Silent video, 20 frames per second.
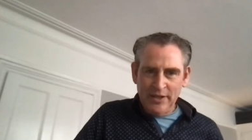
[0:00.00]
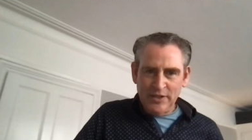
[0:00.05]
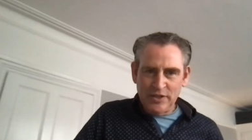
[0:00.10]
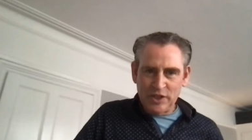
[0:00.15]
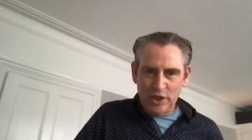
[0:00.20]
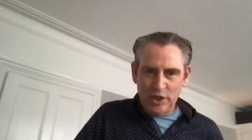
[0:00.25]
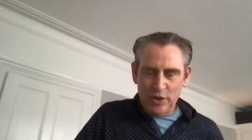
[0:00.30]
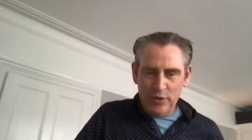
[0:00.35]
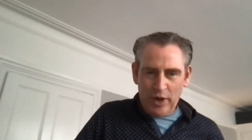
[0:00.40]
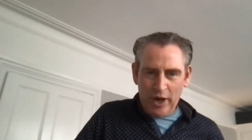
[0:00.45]

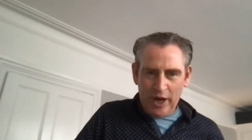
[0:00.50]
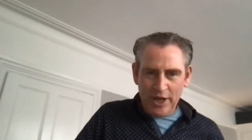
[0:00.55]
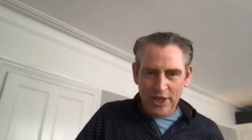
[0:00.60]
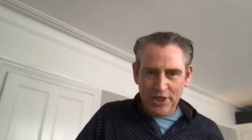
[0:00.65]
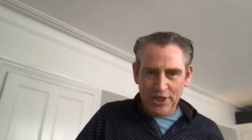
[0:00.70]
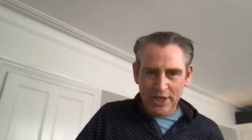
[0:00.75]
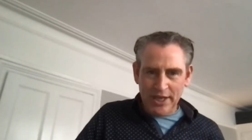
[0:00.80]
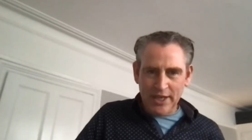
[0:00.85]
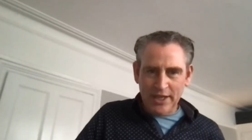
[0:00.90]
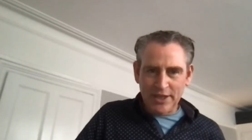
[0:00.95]
So I
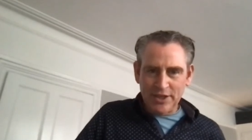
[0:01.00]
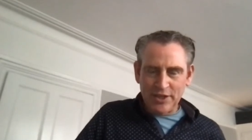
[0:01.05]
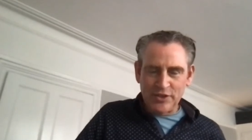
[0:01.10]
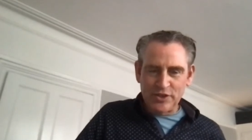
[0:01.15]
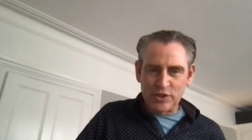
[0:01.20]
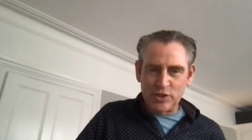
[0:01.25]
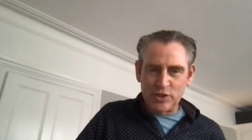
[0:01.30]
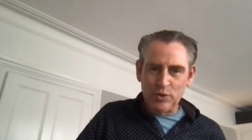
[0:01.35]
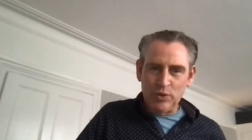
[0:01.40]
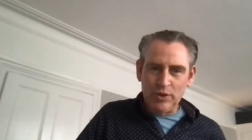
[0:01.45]
think the
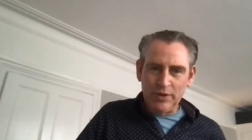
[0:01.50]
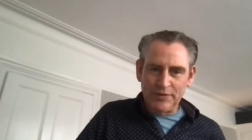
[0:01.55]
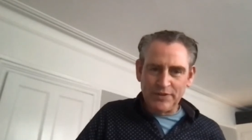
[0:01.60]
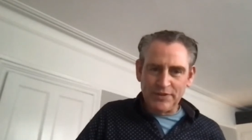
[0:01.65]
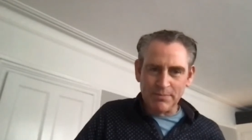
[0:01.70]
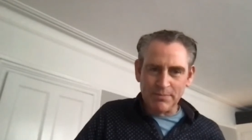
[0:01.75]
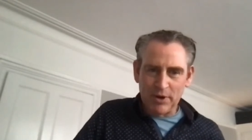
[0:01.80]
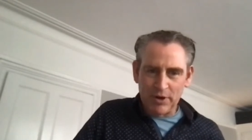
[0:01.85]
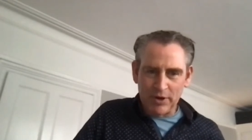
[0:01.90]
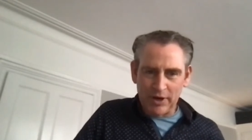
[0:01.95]
school of
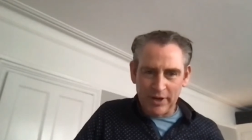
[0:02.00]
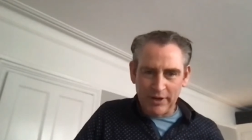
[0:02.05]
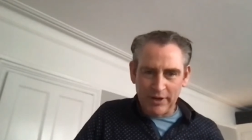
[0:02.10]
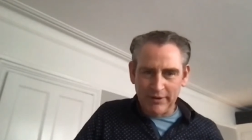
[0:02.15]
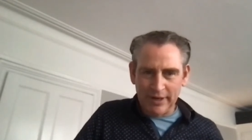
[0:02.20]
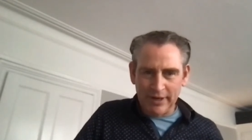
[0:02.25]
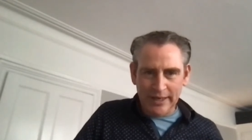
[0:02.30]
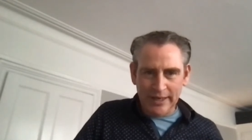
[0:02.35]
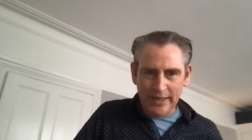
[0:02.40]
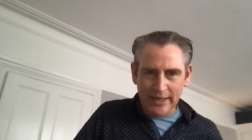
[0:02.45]
tomorrow
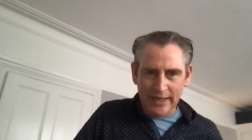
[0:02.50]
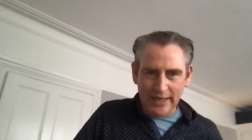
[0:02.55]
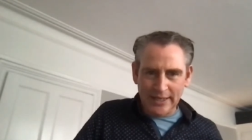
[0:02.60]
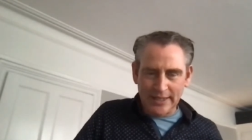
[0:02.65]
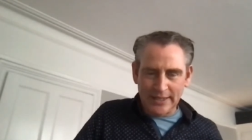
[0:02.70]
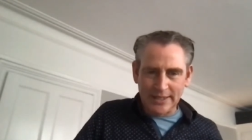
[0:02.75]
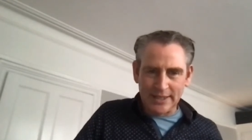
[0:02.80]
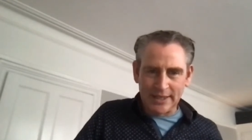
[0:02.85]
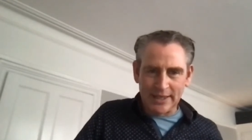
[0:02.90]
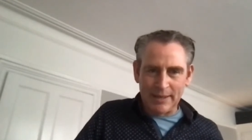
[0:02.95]

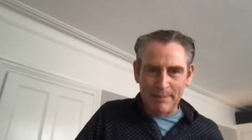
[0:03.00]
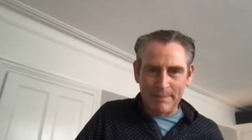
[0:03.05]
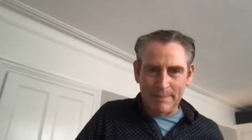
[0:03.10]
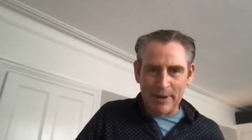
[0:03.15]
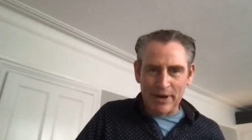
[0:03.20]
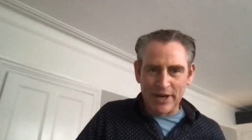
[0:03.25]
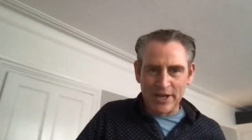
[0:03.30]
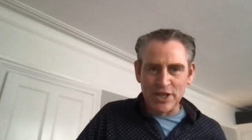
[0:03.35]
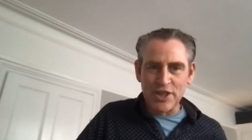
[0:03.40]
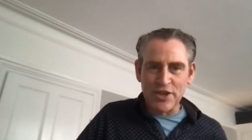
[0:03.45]
needs to
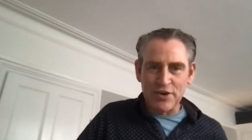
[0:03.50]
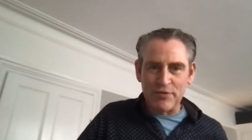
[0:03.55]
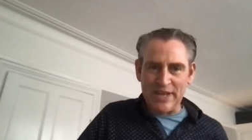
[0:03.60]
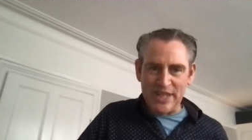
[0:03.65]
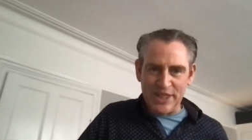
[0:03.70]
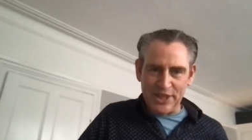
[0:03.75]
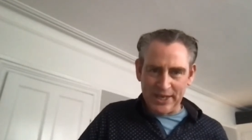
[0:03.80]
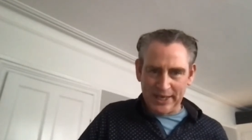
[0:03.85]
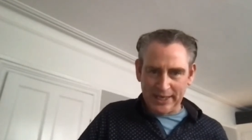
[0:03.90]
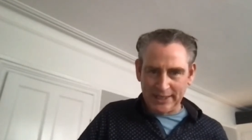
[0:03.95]
combine three
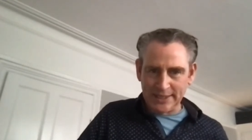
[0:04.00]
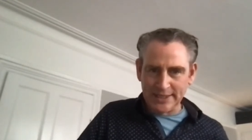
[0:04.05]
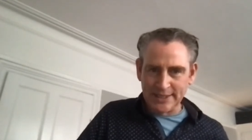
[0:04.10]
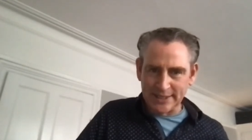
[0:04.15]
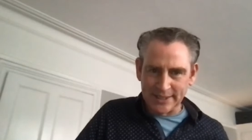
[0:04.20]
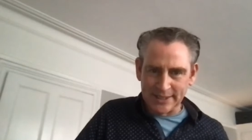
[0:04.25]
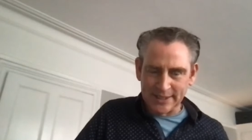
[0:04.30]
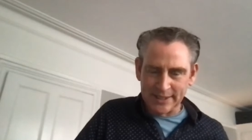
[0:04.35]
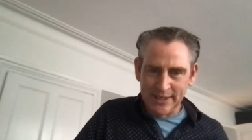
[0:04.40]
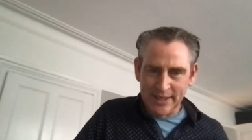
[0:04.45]

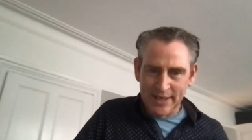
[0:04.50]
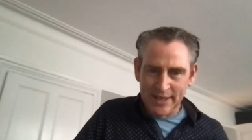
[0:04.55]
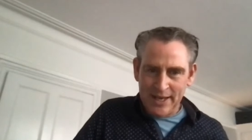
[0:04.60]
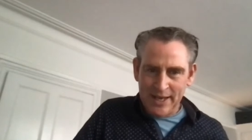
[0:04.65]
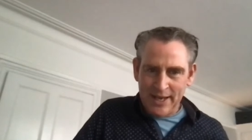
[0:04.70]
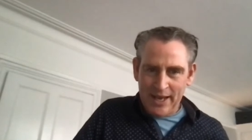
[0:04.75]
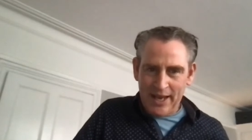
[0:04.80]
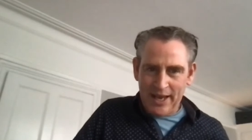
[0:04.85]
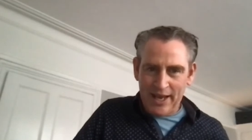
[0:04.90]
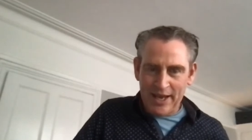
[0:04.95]
things.
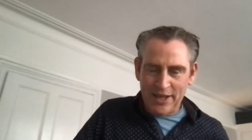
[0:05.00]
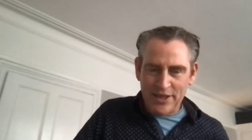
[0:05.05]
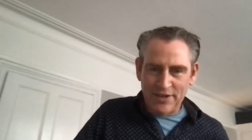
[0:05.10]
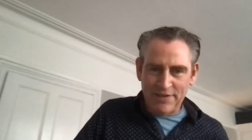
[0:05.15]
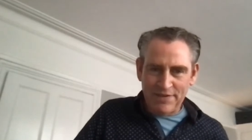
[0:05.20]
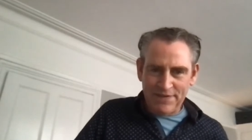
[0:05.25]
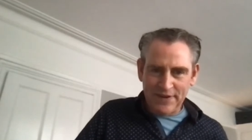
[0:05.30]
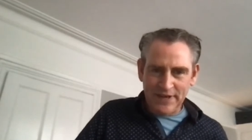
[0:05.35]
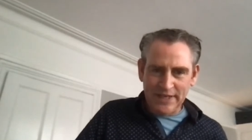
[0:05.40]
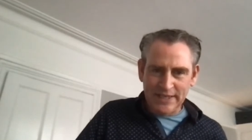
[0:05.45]
Uh, the
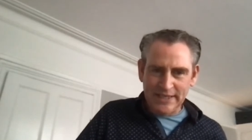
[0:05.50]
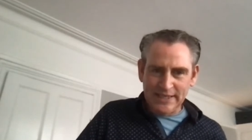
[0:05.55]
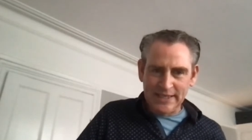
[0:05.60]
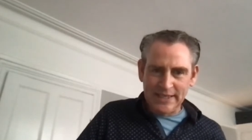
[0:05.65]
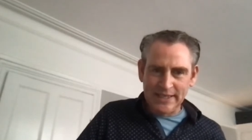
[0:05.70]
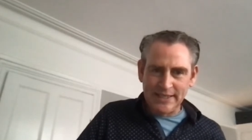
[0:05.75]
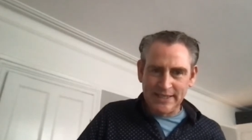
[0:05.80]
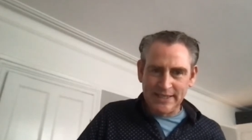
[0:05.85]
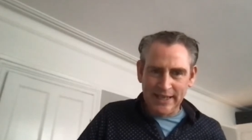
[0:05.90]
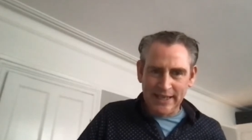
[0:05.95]
first
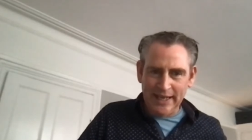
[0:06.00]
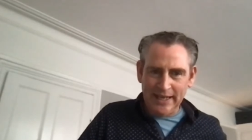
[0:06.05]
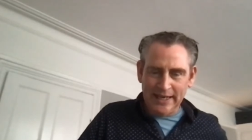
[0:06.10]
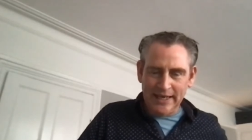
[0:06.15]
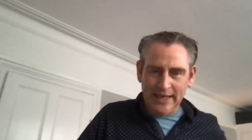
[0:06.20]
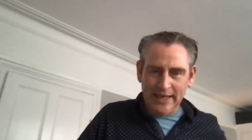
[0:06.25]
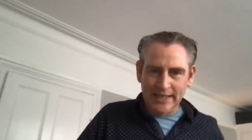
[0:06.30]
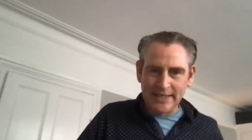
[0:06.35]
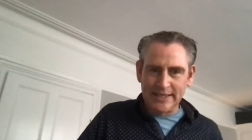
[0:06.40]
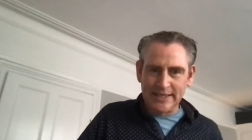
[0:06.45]
is it
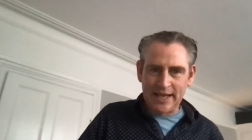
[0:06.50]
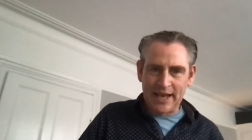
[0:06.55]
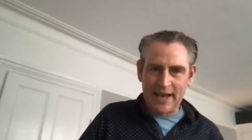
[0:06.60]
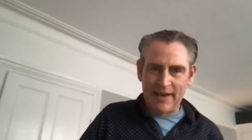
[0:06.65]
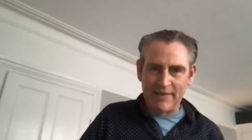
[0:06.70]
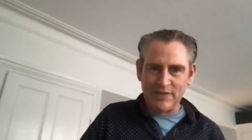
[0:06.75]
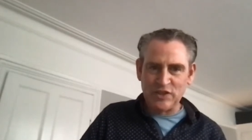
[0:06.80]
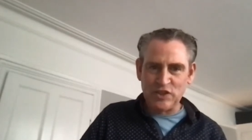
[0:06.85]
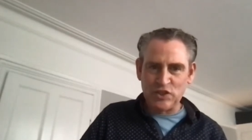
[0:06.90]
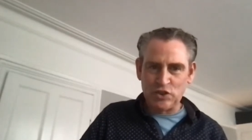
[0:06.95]
needs to
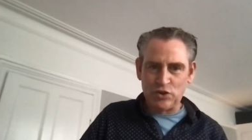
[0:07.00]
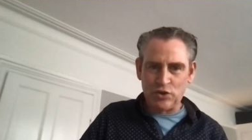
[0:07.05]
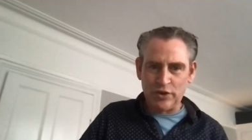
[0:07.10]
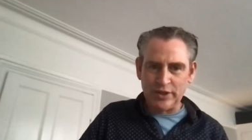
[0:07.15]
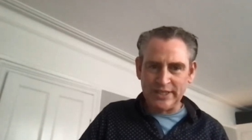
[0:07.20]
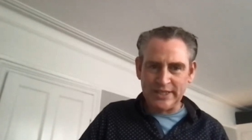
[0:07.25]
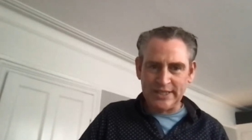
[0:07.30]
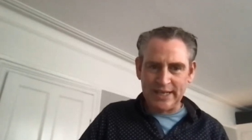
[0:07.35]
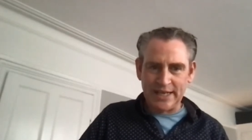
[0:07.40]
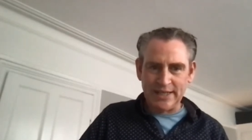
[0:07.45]
have a strong
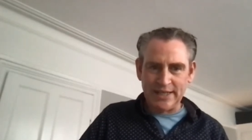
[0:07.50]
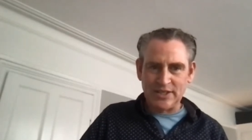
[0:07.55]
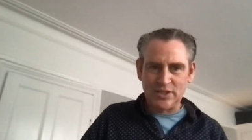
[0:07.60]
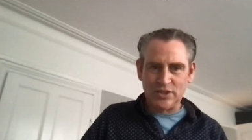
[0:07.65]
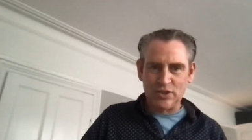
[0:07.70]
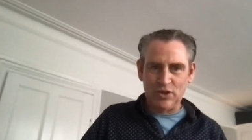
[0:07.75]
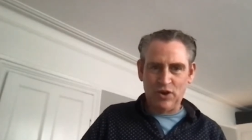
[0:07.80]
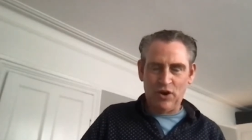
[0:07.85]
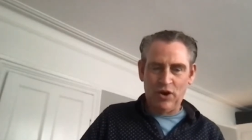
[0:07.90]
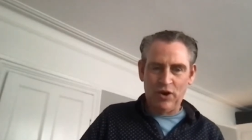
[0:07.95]
sense
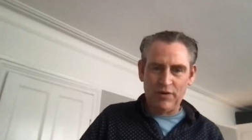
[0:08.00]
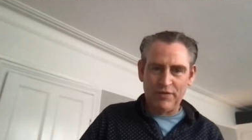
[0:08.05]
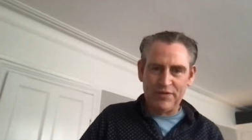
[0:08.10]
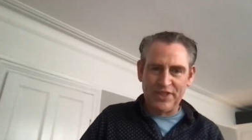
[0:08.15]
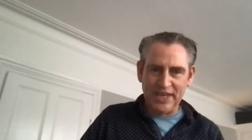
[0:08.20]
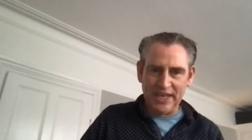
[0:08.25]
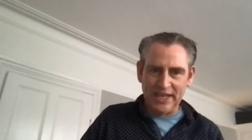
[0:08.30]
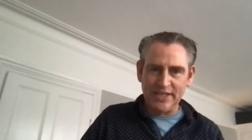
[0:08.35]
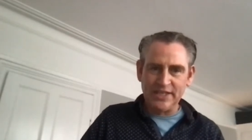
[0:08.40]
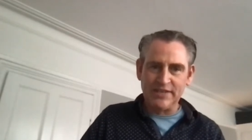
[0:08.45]
of
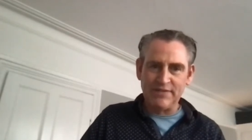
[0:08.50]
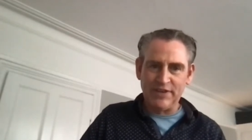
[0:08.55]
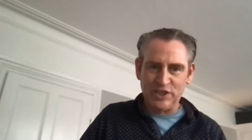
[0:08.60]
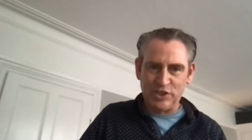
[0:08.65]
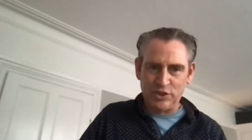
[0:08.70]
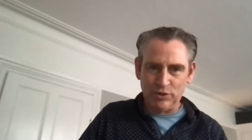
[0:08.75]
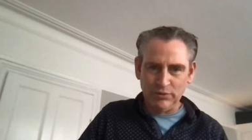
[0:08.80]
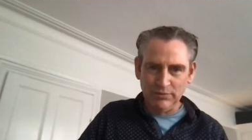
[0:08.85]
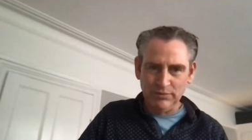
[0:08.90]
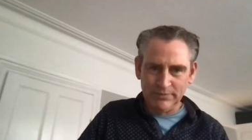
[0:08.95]
the
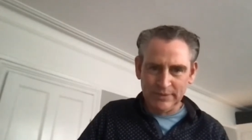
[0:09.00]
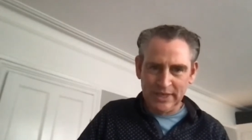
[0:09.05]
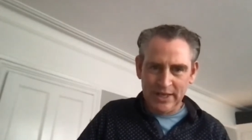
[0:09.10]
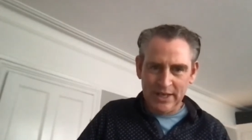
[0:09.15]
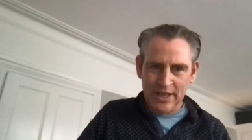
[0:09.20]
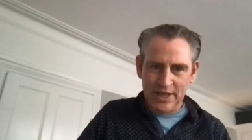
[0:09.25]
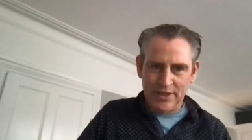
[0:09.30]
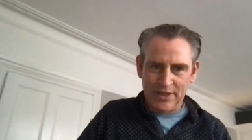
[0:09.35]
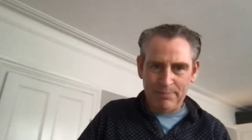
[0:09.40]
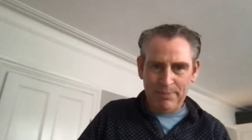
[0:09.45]
individual,
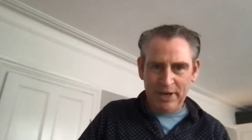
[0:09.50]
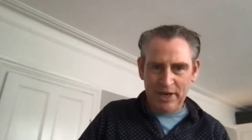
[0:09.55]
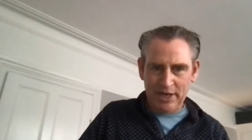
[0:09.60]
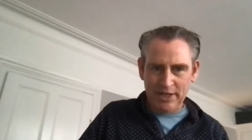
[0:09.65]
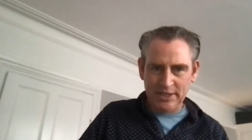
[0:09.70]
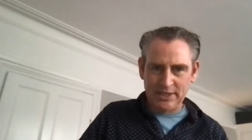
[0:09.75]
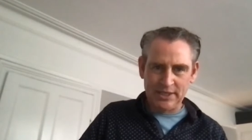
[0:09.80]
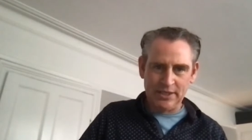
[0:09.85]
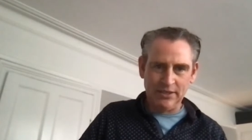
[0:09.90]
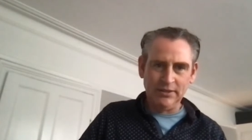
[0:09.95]
the
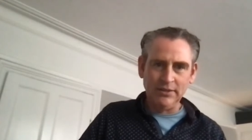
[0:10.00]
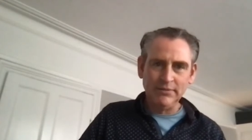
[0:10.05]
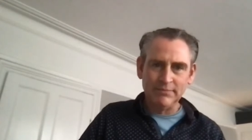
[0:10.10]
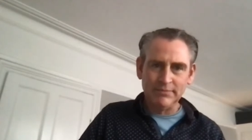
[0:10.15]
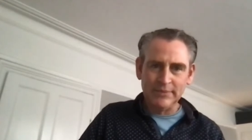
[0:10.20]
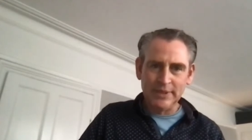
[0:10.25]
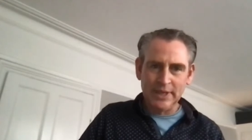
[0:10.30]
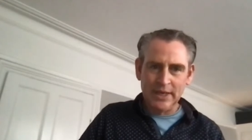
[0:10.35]
personal.